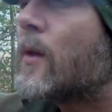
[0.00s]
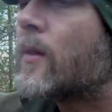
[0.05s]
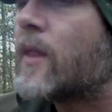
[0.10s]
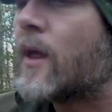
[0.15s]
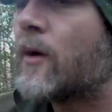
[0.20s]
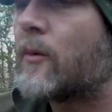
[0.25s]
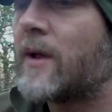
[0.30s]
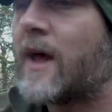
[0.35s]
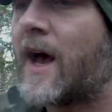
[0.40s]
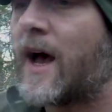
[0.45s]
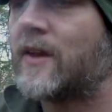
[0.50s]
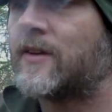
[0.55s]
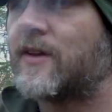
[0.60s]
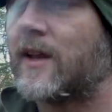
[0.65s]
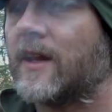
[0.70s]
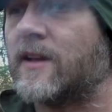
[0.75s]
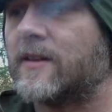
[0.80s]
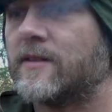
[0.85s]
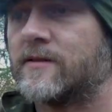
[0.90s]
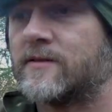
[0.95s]
There we had
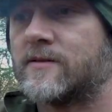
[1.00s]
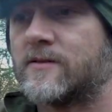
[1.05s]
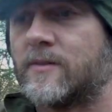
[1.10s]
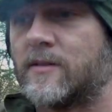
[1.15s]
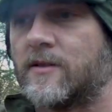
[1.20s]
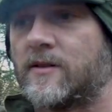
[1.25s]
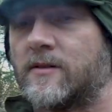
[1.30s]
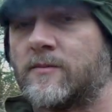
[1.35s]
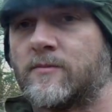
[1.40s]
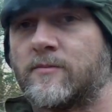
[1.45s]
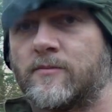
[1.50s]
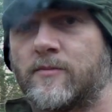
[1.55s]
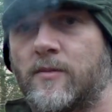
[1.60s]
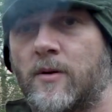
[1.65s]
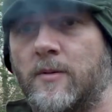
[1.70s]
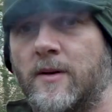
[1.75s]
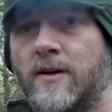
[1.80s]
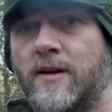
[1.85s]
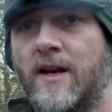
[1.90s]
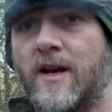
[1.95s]
it.
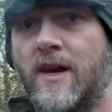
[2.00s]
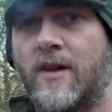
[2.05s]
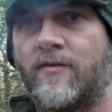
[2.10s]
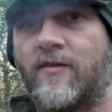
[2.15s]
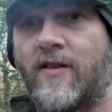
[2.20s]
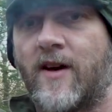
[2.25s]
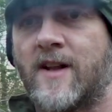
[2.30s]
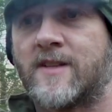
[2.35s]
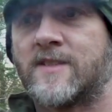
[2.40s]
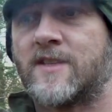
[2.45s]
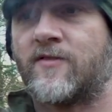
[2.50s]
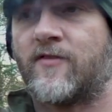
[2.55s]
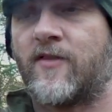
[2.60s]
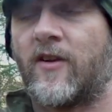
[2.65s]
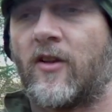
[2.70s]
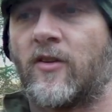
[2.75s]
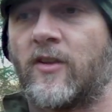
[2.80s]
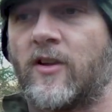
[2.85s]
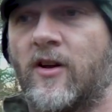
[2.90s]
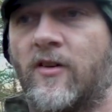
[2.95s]
Probably didn't invert it for long